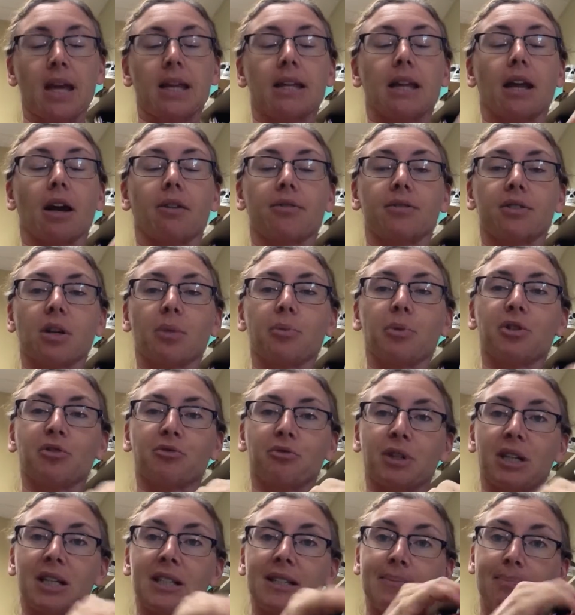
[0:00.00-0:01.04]
Now, if someone
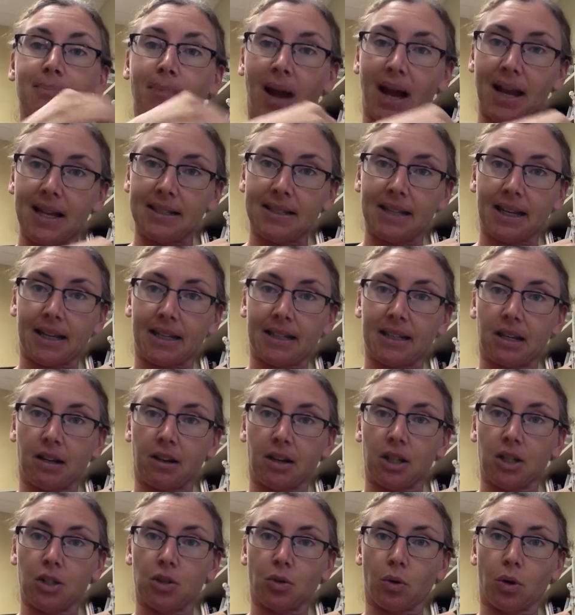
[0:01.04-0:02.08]
reads my
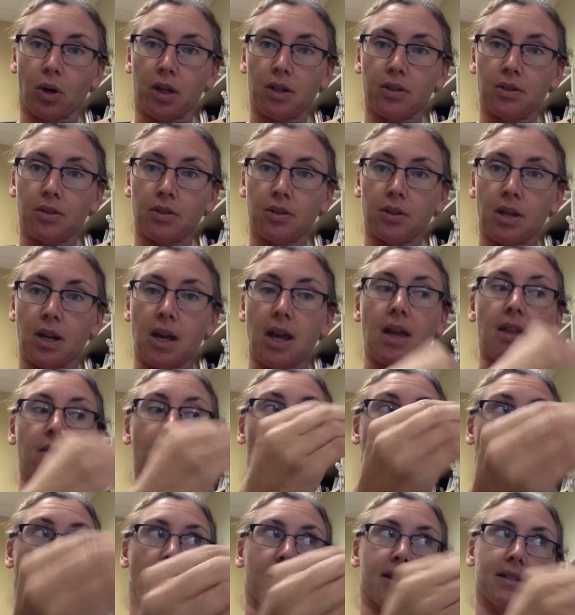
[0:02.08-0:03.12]
secondary source,
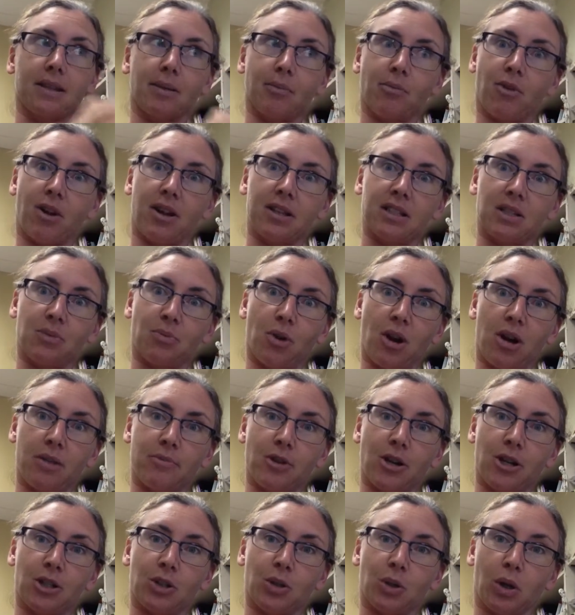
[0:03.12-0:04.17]
where I summarize the
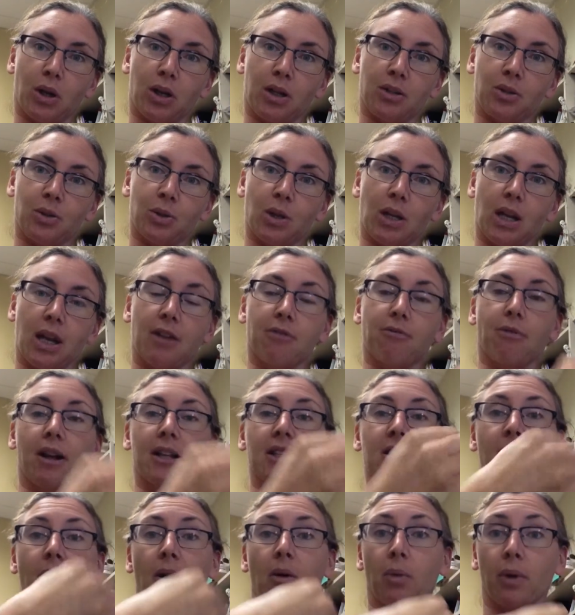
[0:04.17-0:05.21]
primary source, and
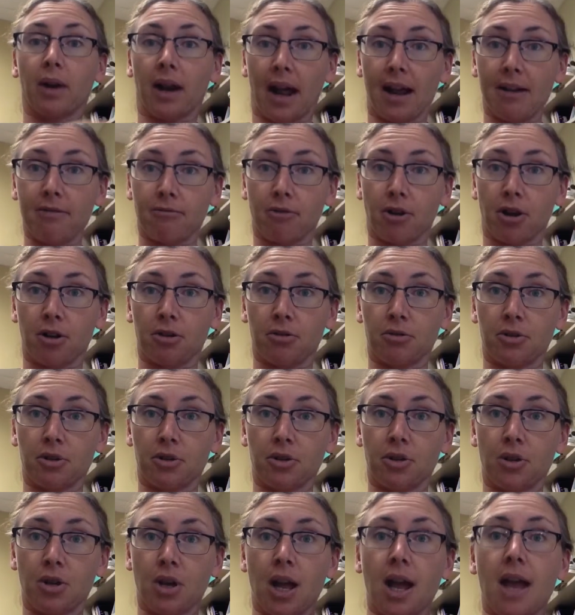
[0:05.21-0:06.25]
writes about what I
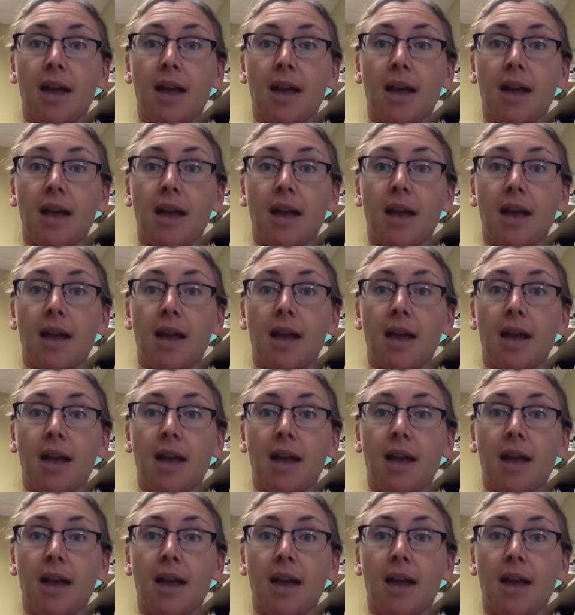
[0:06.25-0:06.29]
wrote,